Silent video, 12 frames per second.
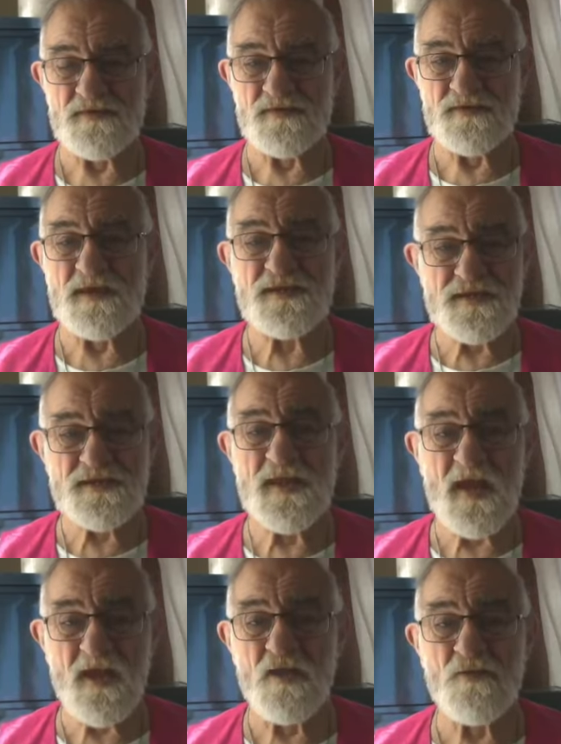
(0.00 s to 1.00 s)
This is
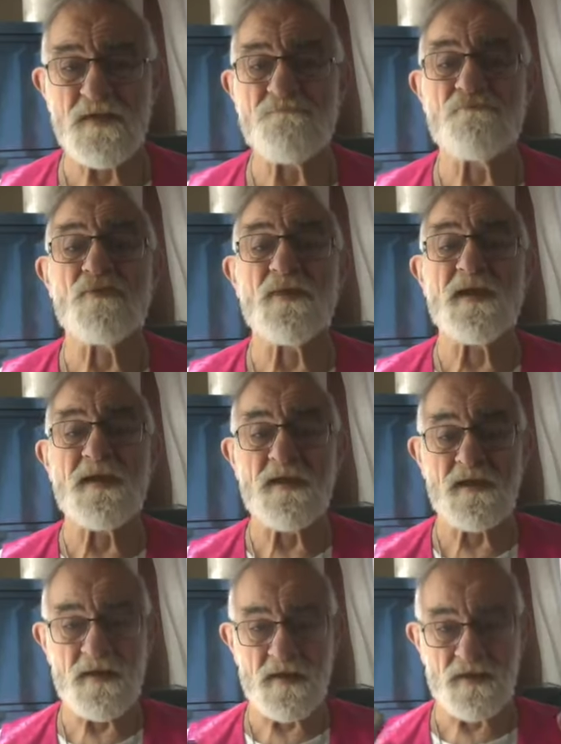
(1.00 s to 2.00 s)
how we bring
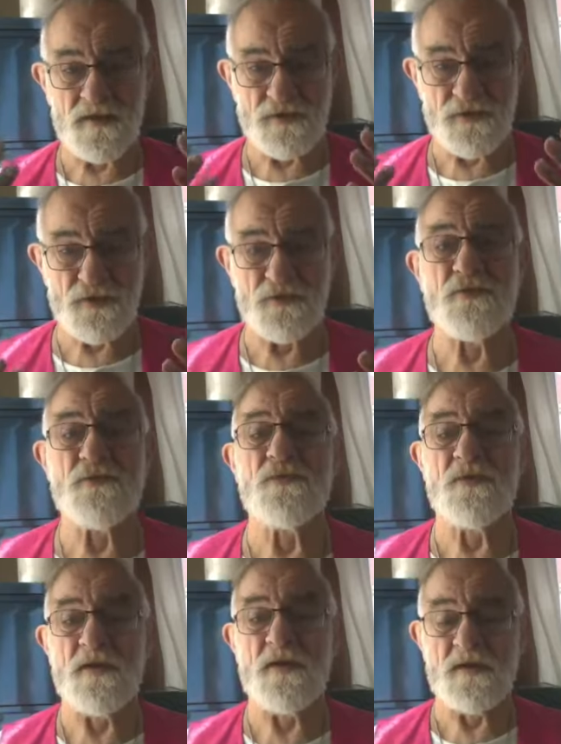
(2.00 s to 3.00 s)
the new
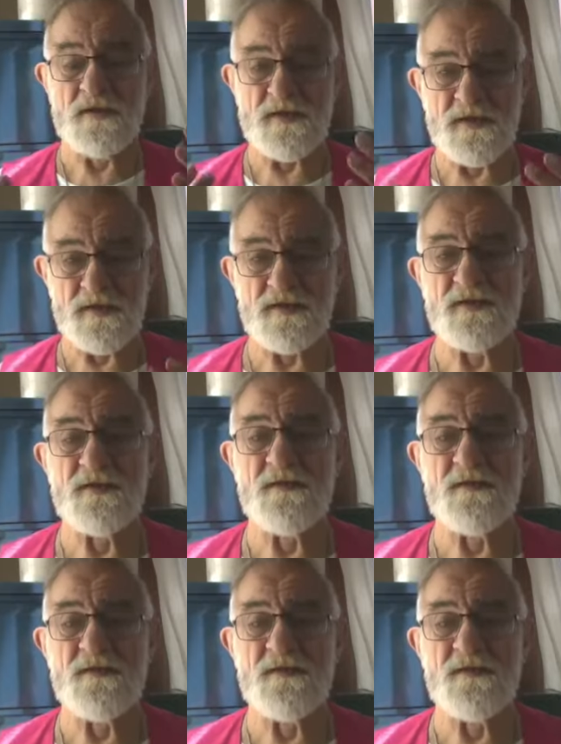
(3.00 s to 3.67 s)
in.